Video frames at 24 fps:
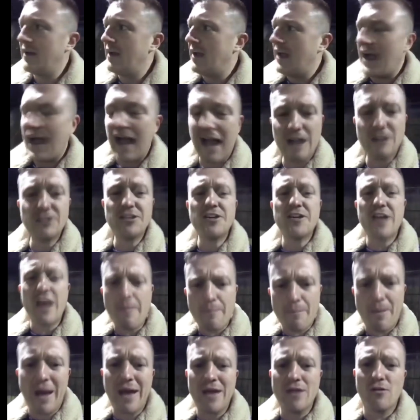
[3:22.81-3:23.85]
How do you get
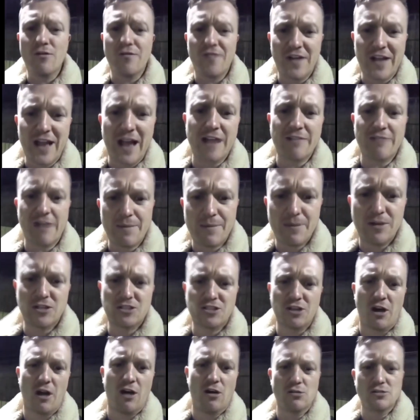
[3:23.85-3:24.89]
bail for gang raping a
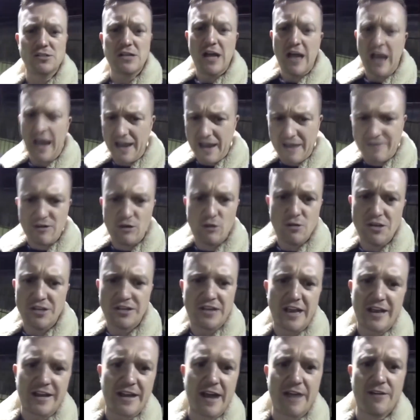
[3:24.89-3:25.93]
child and having all your
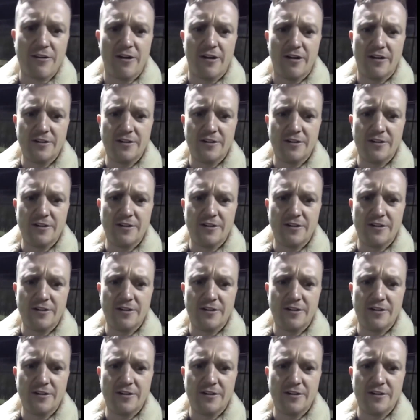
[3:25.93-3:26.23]
DNA on her?